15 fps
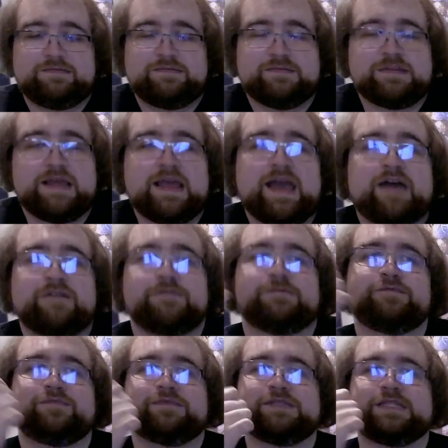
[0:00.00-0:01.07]
They
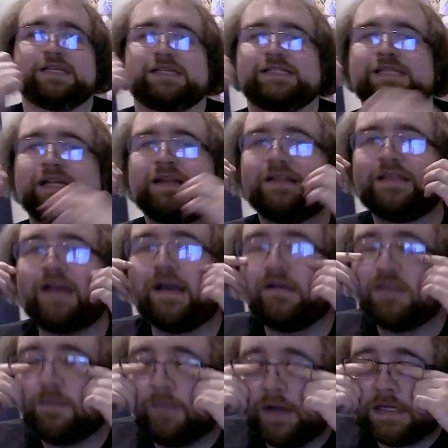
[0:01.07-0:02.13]
have succeeded, they are
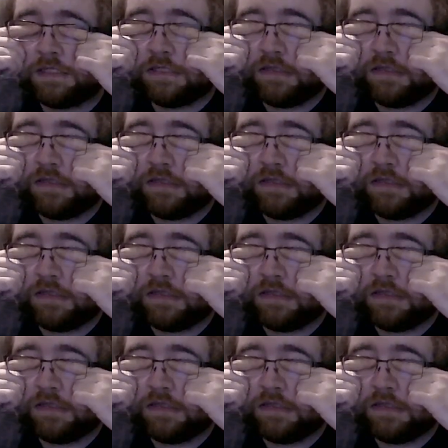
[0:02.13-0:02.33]
the best,